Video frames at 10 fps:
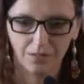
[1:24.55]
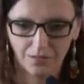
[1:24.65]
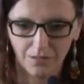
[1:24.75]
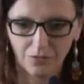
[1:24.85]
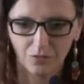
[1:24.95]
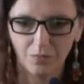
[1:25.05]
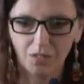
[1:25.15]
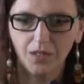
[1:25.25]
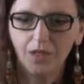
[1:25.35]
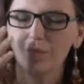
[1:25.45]
And this would
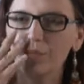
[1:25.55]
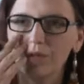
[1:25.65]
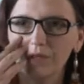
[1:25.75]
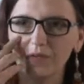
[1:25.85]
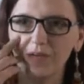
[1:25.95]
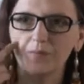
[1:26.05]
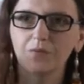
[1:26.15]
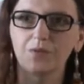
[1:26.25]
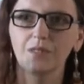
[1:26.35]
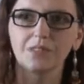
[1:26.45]
be Polyphem,
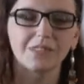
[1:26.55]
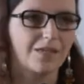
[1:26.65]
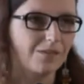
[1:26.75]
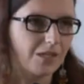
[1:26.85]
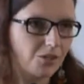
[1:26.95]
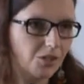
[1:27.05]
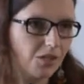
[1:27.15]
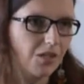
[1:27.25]
who is savage,